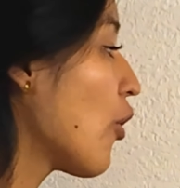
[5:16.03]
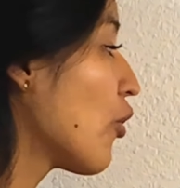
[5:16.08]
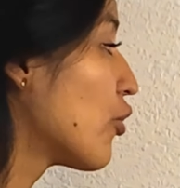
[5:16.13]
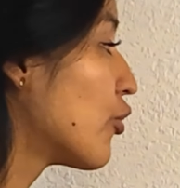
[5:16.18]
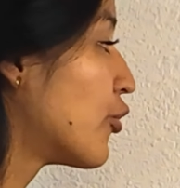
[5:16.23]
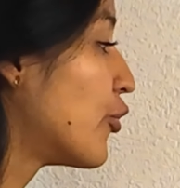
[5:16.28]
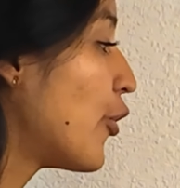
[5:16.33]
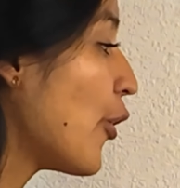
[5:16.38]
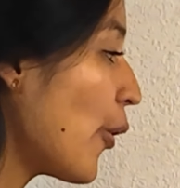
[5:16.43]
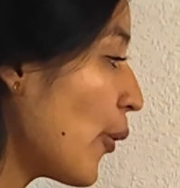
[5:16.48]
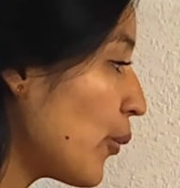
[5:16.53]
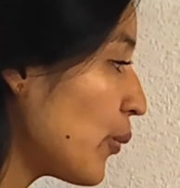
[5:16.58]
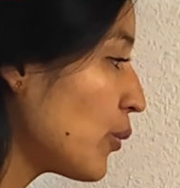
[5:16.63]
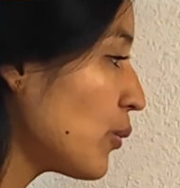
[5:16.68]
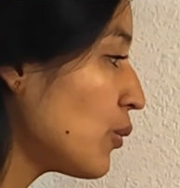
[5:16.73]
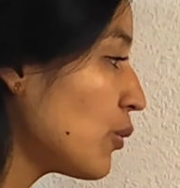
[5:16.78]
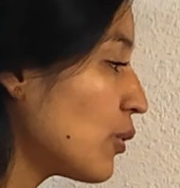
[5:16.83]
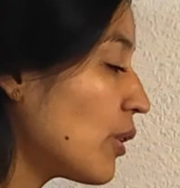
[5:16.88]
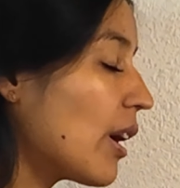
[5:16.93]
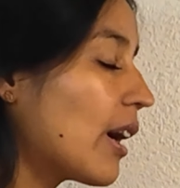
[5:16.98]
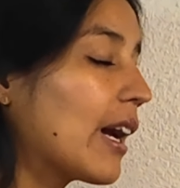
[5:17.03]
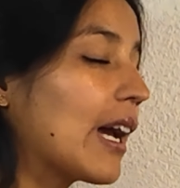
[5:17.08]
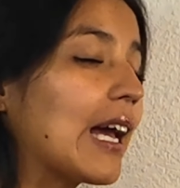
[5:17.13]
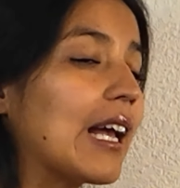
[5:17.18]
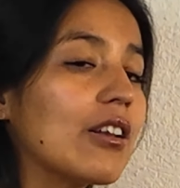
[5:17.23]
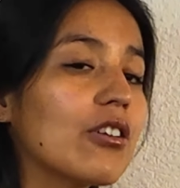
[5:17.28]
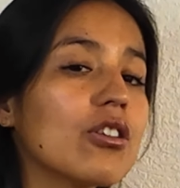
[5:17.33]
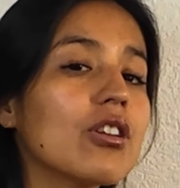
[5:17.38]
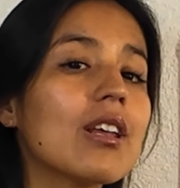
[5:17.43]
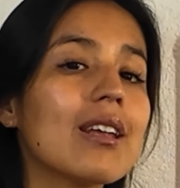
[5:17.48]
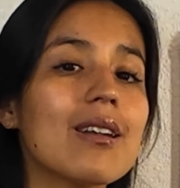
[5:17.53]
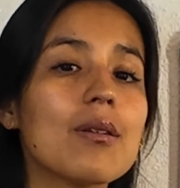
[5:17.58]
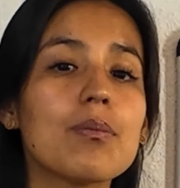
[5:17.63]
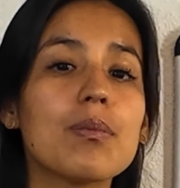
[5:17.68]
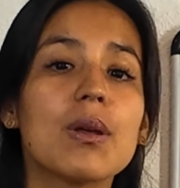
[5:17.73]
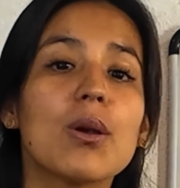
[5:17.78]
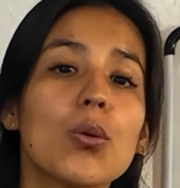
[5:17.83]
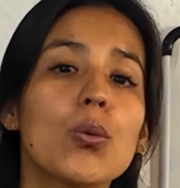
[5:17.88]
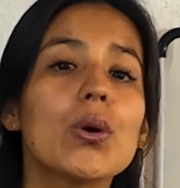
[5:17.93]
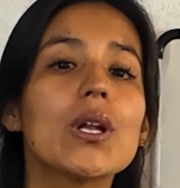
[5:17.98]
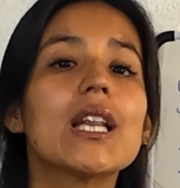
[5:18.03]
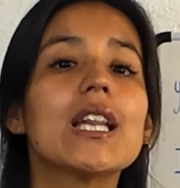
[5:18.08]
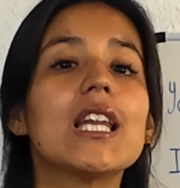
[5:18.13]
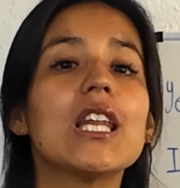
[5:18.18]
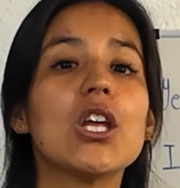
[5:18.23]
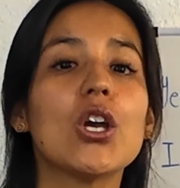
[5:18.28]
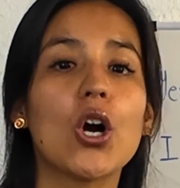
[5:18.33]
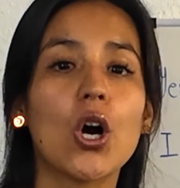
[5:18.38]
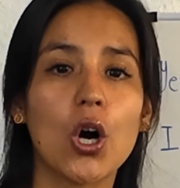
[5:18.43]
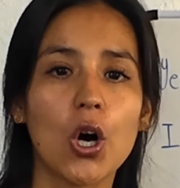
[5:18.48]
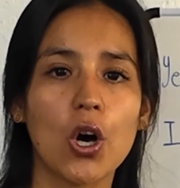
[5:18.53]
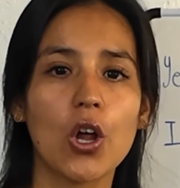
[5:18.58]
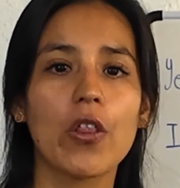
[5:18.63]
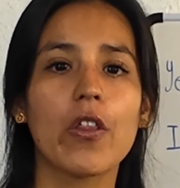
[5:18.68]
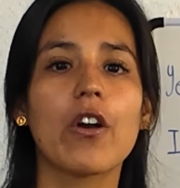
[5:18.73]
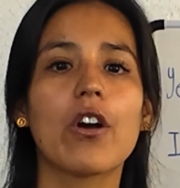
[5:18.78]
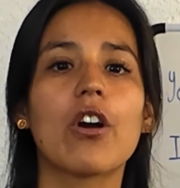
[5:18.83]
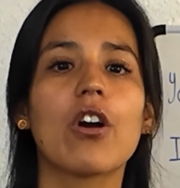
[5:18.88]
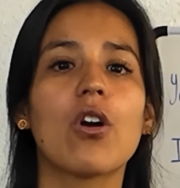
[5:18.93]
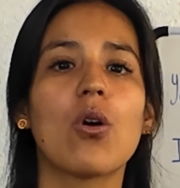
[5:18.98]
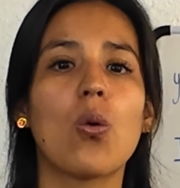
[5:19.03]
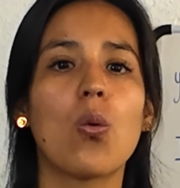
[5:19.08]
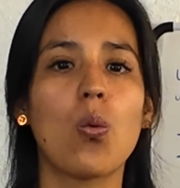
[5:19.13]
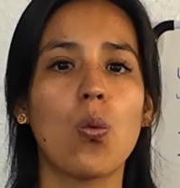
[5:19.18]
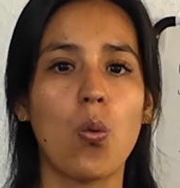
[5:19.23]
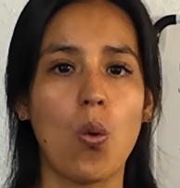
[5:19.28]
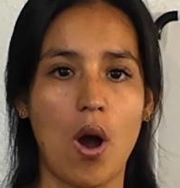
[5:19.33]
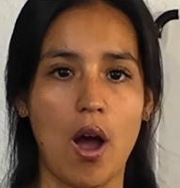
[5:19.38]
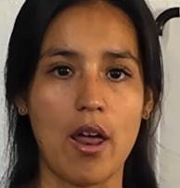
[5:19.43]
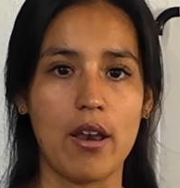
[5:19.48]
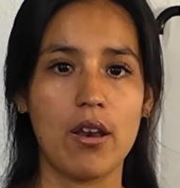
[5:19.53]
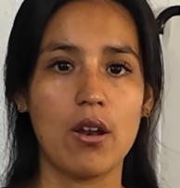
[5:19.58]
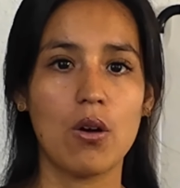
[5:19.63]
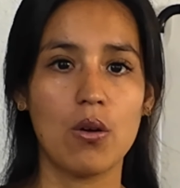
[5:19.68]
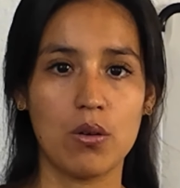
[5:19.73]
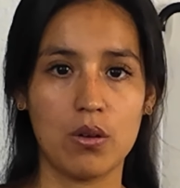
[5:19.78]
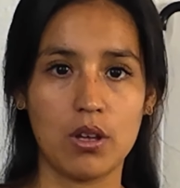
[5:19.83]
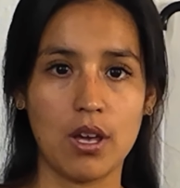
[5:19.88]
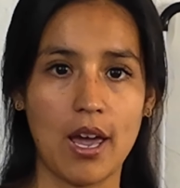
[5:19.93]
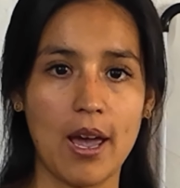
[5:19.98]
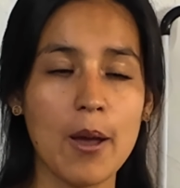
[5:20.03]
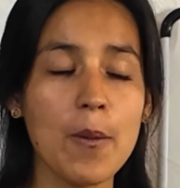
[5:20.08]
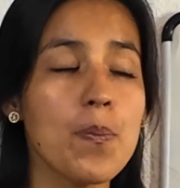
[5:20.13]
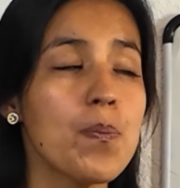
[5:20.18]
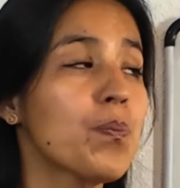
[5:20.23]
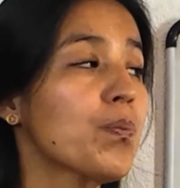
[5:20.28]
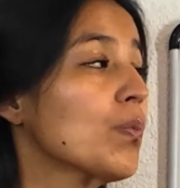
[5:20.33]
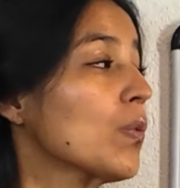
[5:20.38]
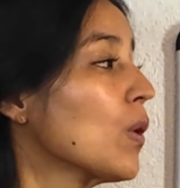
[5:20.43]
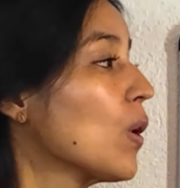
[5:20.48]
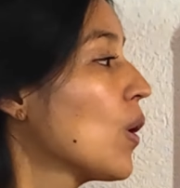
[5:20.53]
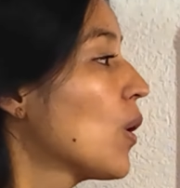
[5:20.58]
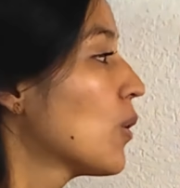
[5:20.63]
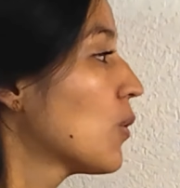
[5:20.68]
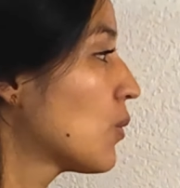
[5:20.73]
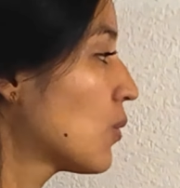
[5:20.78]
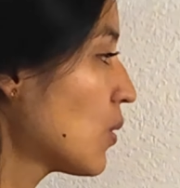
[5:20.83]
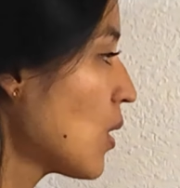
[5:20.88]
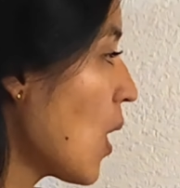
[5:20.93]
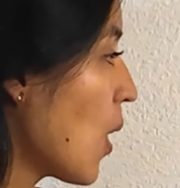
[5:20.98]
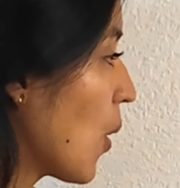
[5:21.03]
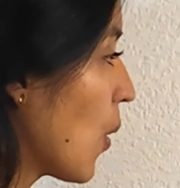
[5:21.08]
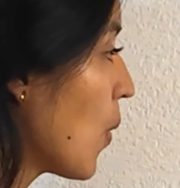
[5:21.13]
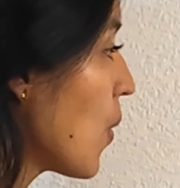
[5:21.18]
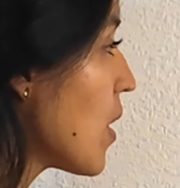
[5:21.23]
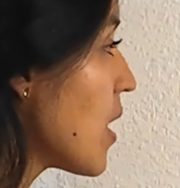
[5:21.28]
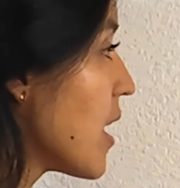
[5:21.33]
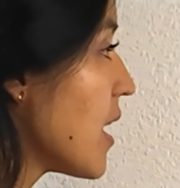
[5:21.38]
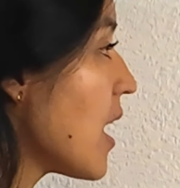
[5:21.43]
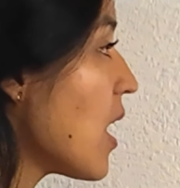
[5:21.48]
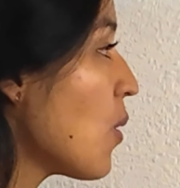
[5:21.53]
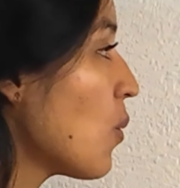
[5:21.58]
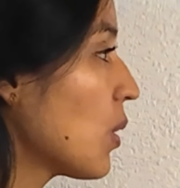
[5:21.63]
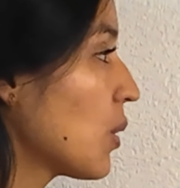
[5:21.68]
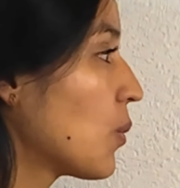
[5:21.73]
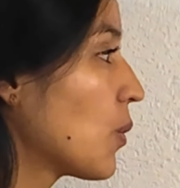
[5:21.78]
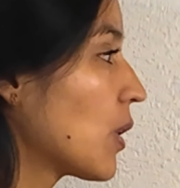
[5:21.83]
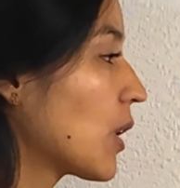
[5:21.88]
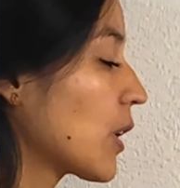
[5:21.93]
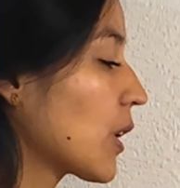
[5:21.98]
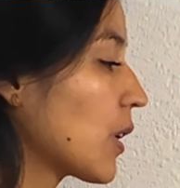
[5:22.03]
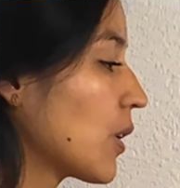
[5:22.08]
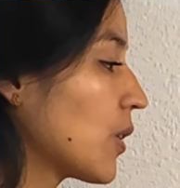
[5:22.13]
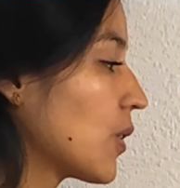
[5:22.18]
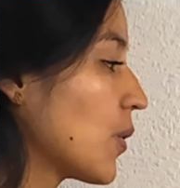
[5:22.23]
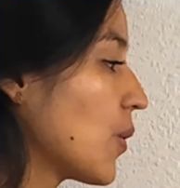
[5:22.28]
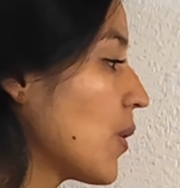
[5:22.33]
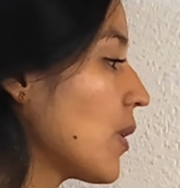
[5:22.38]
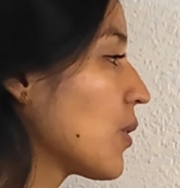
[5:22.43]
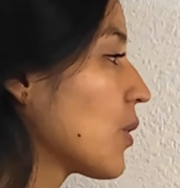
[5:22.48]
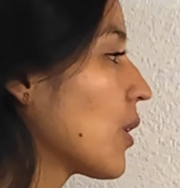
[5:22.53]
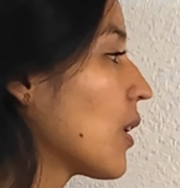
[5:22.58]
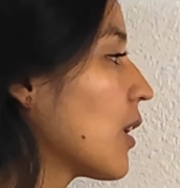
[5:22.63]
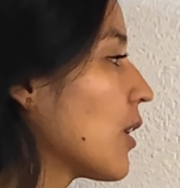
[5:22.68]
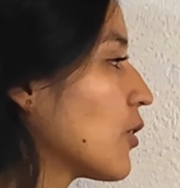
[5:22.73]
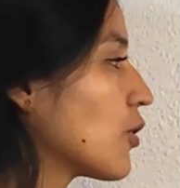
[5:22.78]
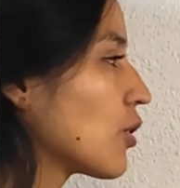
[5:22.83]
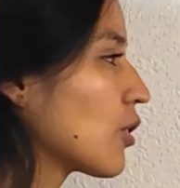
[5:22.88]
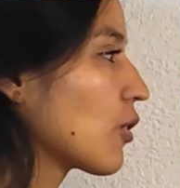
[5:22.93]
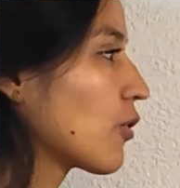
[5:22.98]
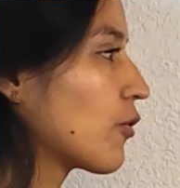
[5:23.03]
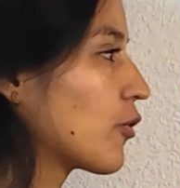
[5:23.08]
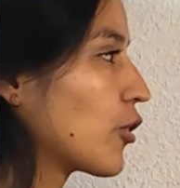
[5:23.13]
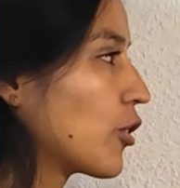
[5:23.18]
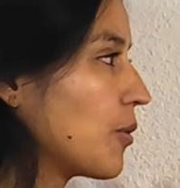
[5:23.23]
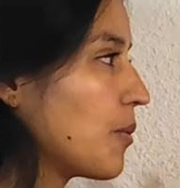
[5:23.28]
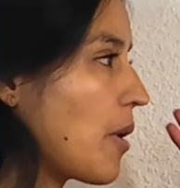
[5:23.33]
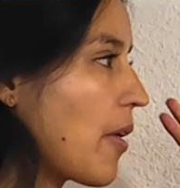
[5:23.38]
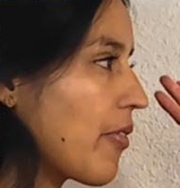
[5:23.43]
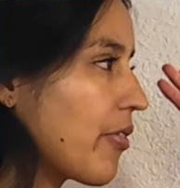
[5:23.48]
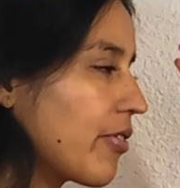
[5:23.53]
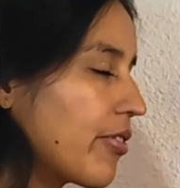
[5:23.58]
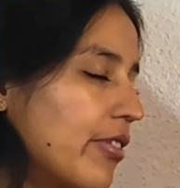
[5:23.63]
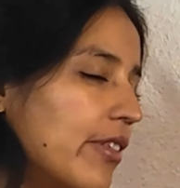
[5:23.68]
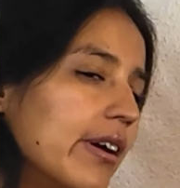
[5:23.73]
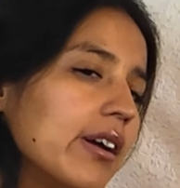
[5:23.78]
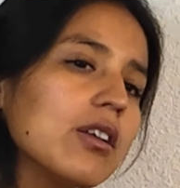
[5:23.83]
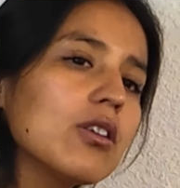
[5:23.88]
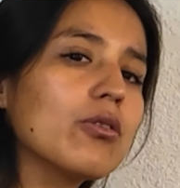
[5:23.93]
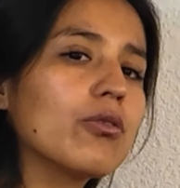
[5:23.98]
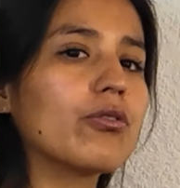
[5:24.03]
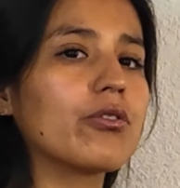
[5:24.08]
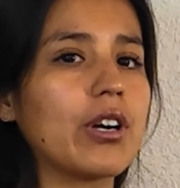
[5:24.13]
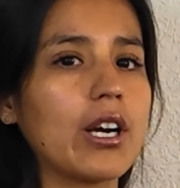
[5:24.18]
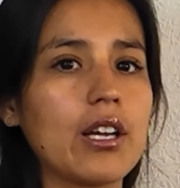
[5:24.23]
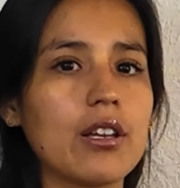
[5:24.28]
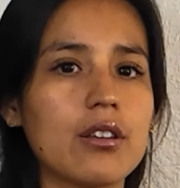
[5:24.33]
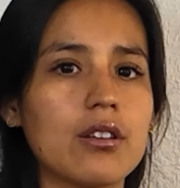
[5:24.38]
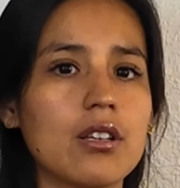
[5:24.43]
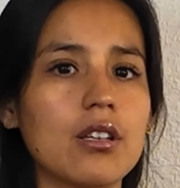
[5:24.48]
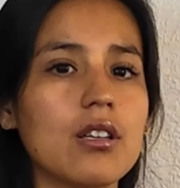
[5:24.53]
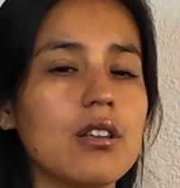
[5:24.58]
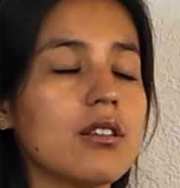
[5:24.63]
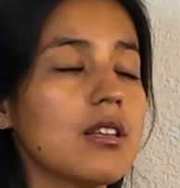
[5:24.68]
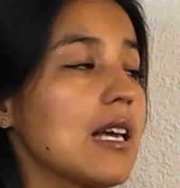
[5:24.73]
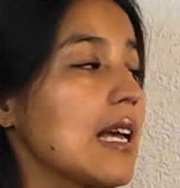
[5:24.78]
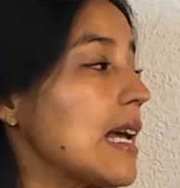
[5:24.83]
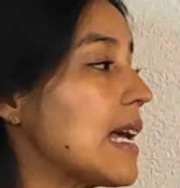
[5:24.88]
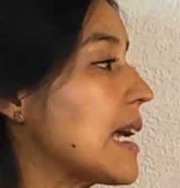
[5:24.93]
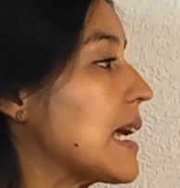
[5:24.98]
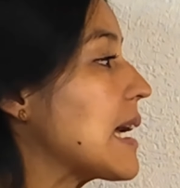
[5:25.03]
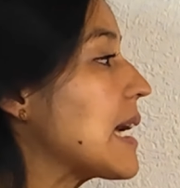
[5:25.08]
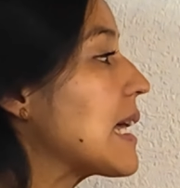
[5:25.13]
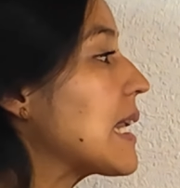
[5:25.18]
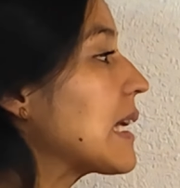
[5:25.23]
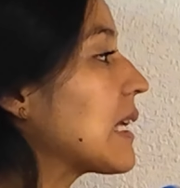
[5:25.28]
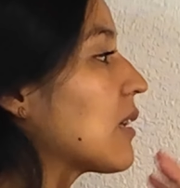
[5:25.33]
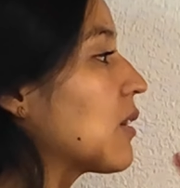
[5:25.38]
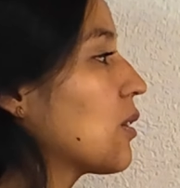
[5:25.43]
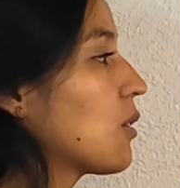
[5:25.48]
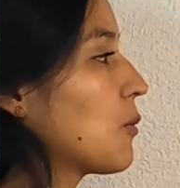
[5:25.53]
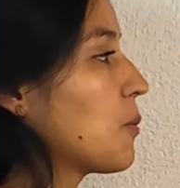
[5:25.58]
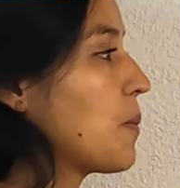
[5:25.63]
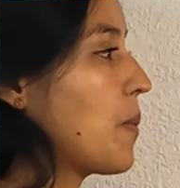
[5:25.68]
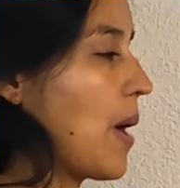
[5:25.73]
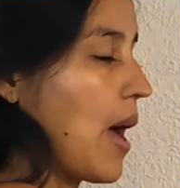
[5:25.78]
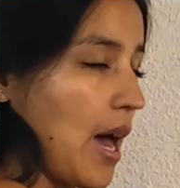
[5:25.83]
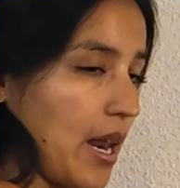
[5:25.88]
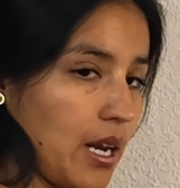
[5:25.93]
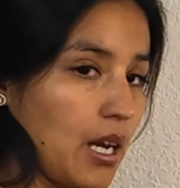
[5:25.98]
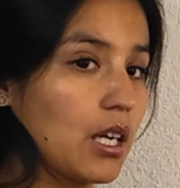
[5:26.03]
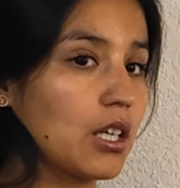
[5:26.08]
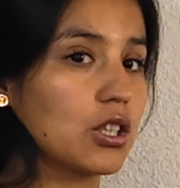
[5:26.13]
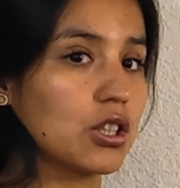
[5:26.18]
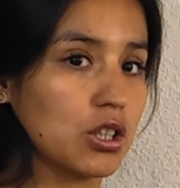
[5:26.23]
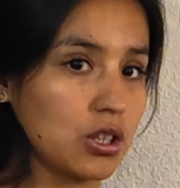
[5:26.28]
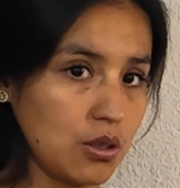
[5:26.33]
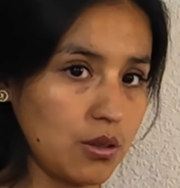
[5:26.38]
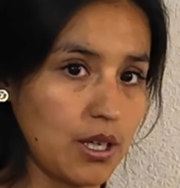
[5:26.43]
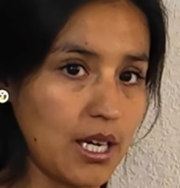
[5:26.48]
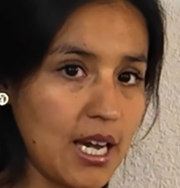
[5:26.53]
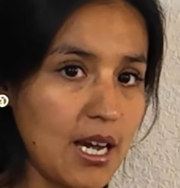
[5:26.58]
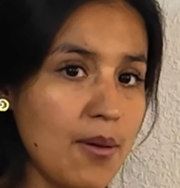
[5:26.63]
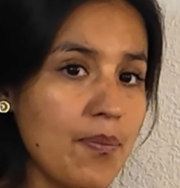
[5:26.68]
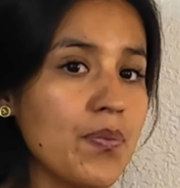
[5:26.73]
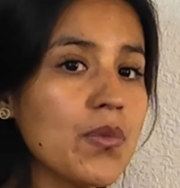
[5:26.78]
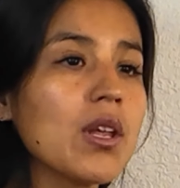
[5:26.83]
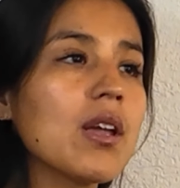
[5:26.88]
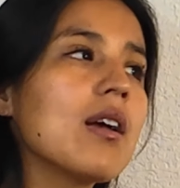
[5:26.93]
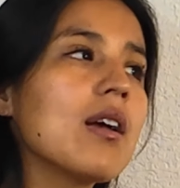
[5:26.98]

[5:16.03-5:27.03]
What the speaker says: Those, it's gonna be with the other one, okay? So now what we're gonna do is gonna transform these phrases in Spanish, okay?